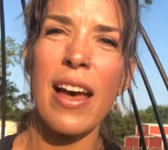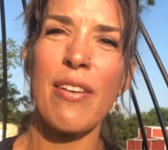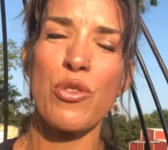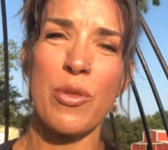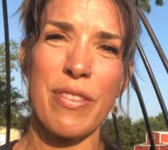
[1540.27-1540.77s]
I
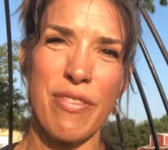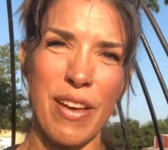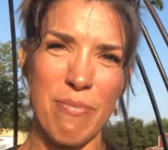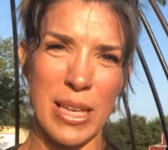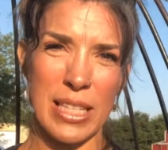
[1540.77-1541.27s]
have
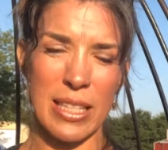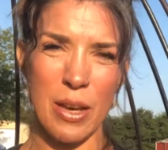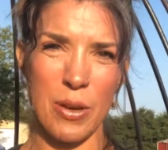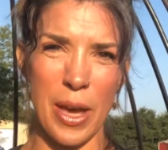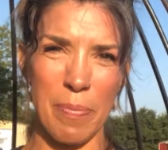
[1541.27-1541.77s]
25 minutes.
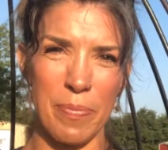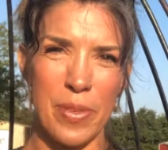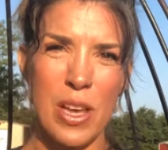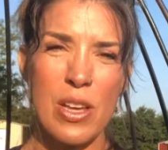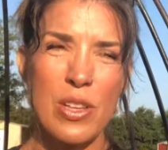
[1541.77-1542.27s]
Okay,
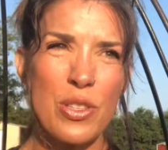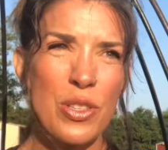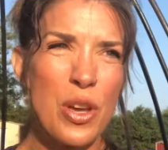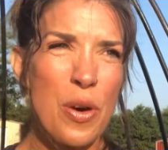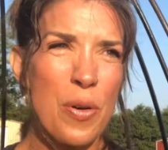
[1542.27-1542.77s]

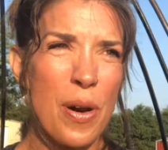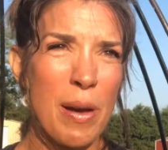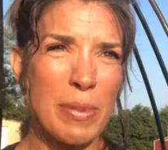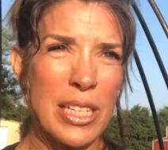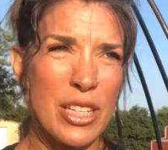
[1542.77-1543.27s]
so
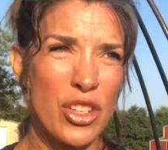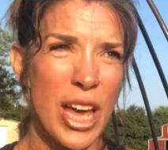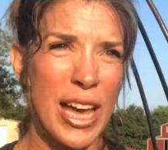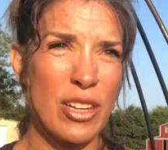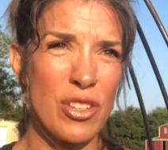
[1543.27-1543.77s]
I'm going to
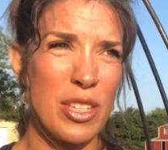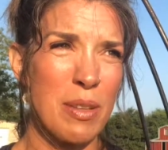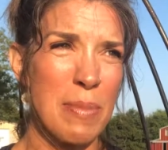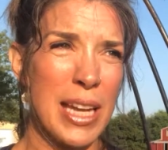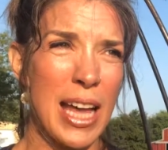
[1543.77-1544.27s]
chat just
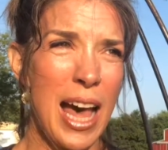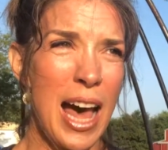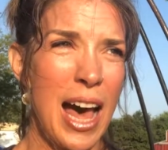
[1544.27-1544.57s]
a minute.